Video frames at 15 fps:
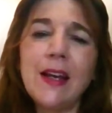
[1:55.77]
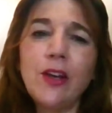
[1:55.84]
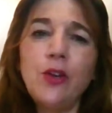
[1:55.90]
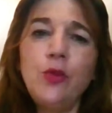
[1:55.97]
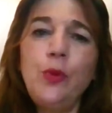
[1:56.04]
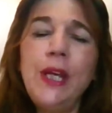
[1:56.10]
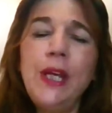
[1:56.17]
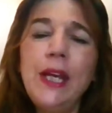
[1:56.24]

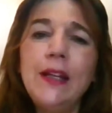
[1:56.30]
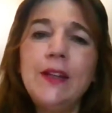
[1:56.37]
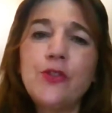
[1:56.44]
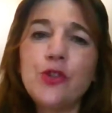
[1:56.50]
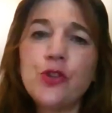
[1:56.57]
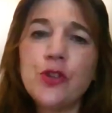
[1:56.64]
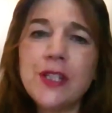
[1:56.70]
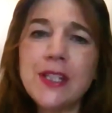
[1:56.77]
can we
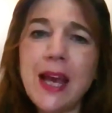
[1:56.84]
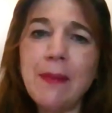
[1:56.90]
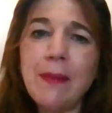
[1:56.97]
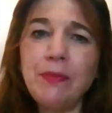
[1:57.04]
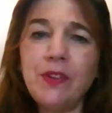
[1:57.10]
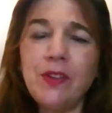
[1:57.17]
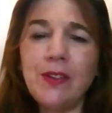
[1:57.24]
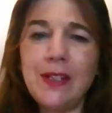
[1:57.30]

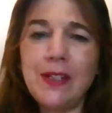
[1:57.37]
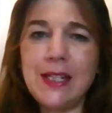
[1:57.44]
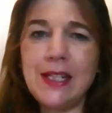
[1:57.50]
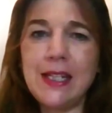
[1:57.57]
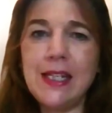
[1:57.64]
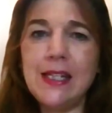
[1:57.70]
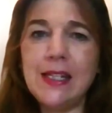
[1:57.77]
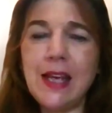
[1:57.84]
intercept
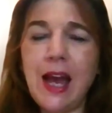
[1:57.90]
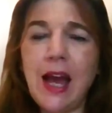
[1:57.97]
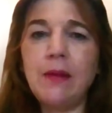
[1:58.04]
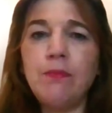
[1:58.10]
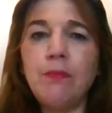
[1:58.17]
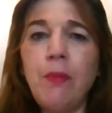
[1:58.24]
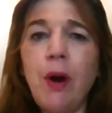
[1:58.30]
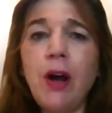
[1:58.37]
disease
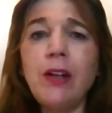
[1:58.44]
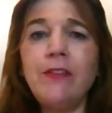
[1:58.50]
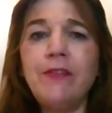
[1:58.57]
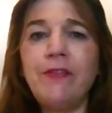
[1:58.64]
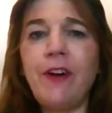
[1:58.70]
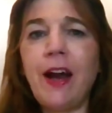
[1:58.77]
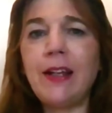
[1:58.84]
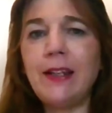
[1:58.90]
and
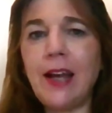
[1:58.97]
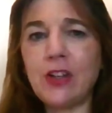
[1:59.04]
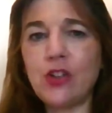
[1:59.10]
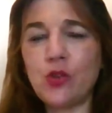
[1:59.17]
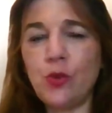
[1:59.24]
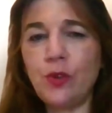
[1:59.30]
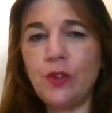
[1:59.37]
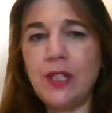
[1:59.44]
modify
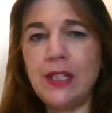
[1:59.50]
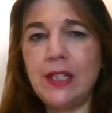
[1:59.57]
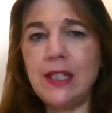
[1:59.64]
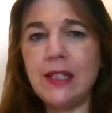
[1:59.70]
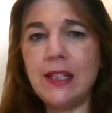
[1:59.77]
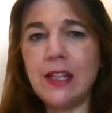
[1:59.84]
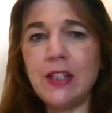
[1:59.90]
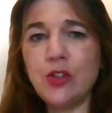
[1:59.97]
natural
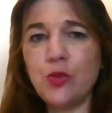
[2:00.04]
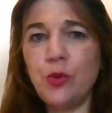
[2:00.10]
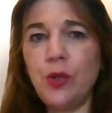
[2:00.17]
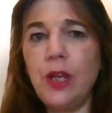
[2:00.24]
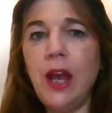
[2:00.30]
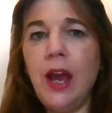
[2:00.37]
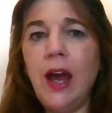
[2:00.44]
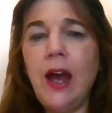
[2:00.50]
disease
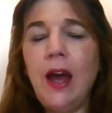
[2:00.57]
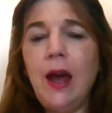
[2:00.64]
history